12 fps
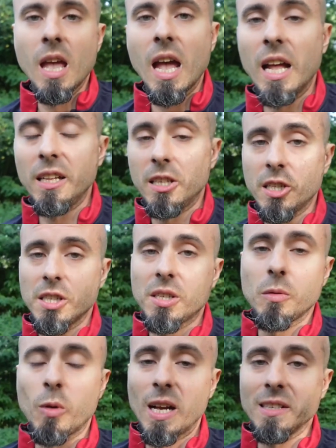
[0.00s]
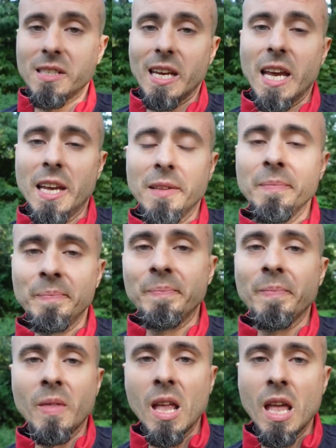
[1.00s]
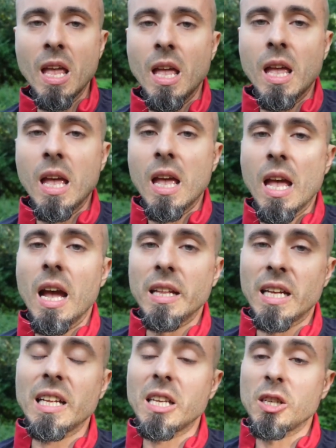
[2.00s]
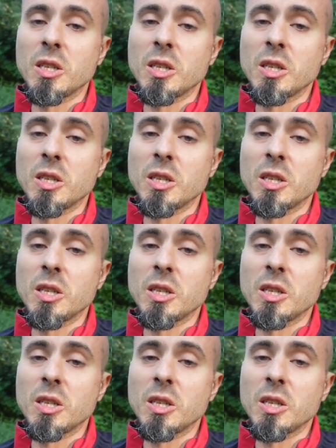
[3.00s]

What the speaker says: And this, once again, another